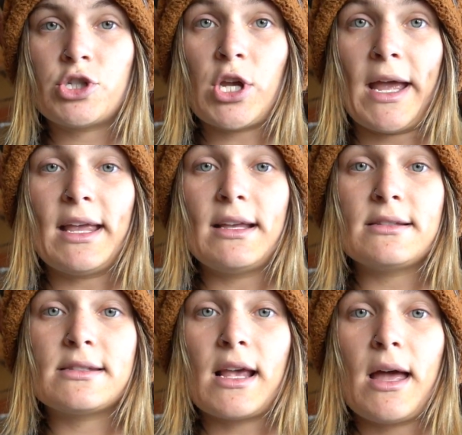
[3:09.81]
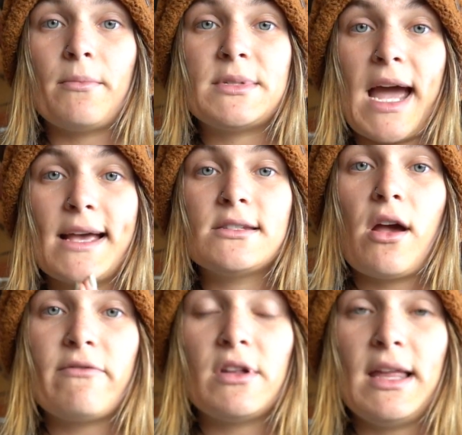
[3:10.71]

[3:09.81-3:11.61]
checking some tasks off the